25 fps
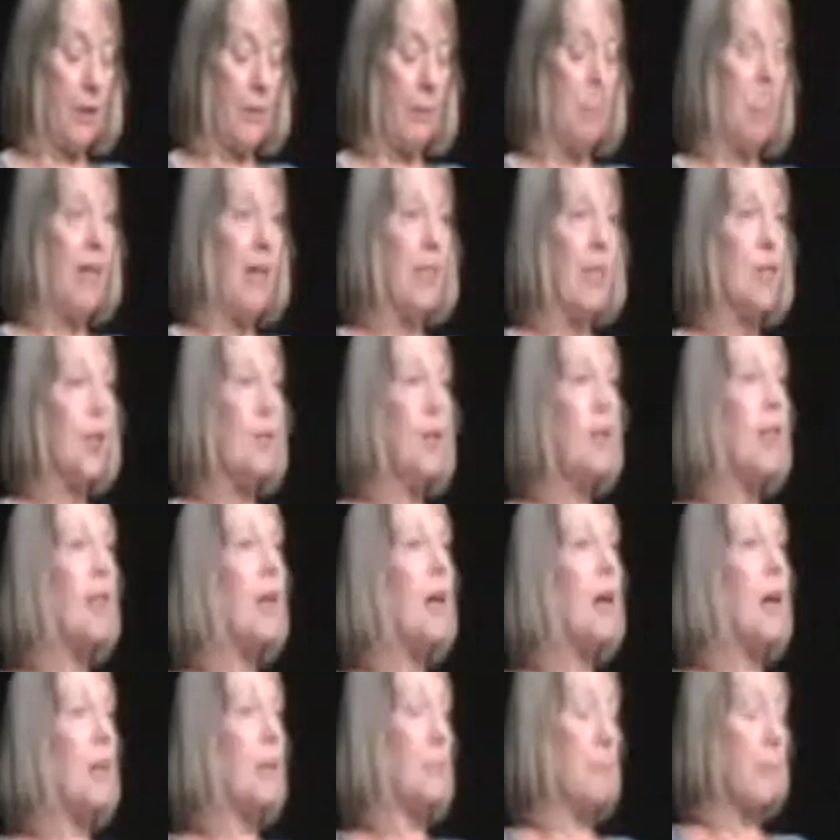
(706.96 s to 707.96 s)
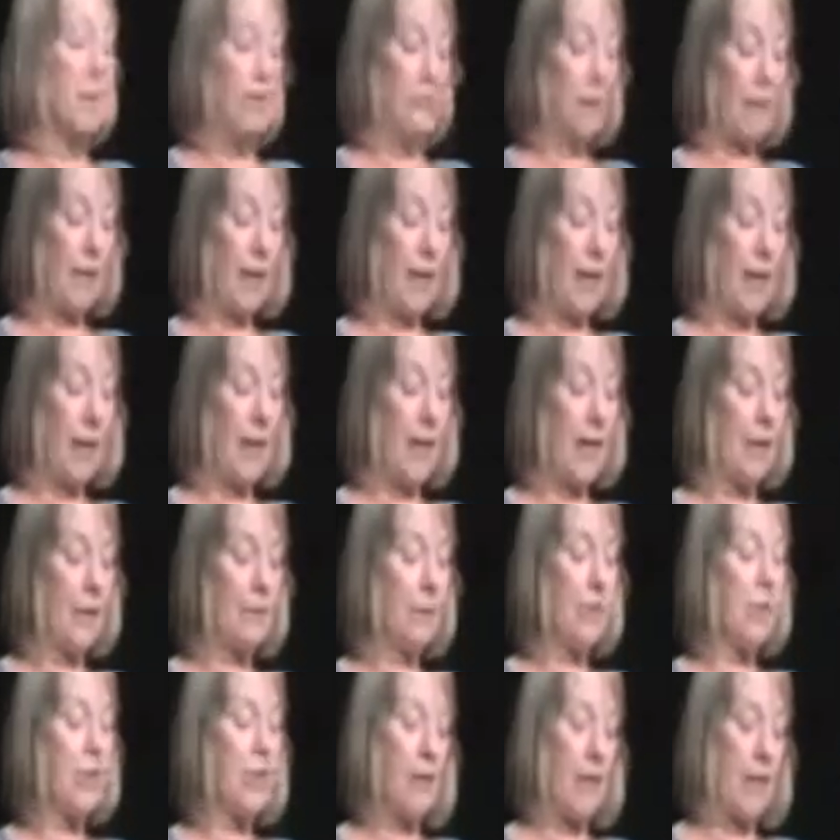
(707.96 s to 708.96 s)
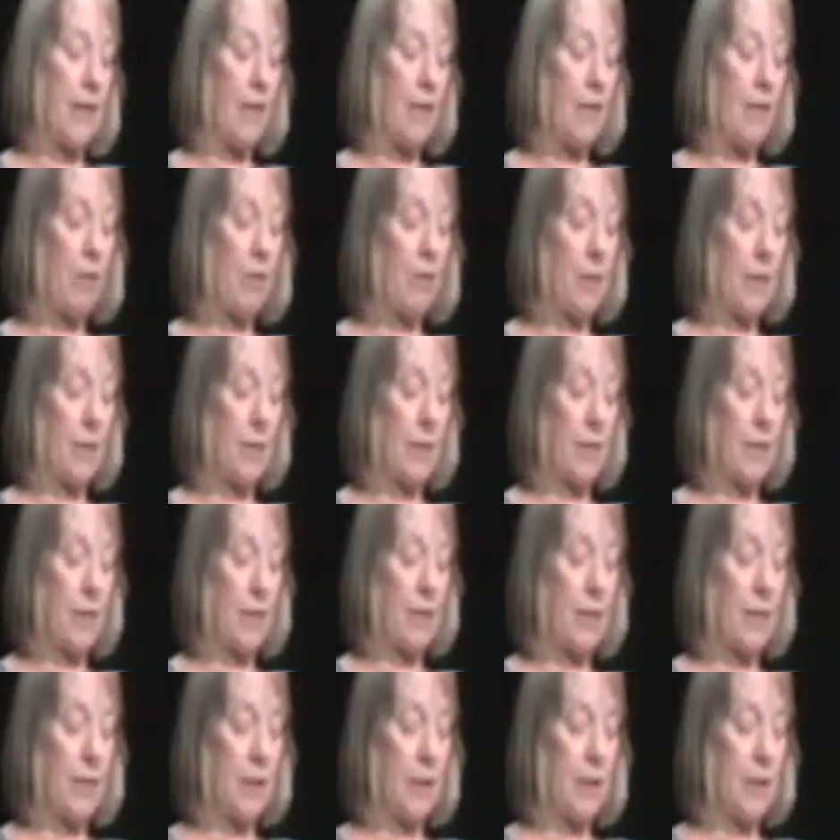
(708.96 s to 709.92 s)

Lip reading: Matchstick arms fly out in an arrowhead.